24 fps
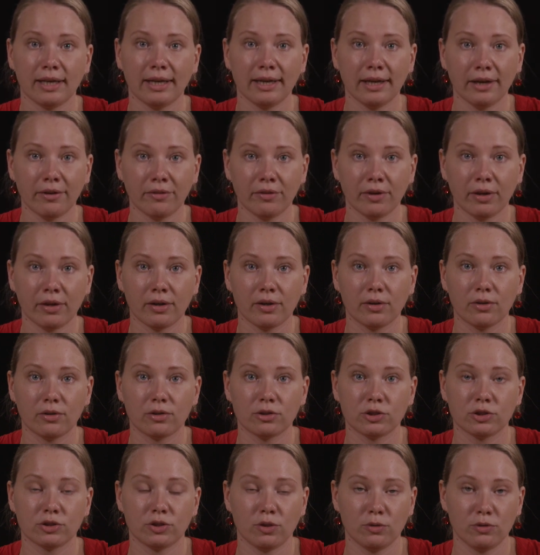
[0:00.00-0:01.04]
era or
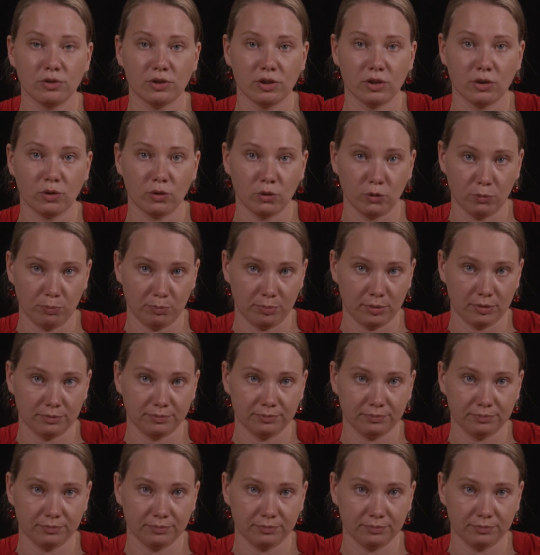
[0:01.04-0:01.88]
social group.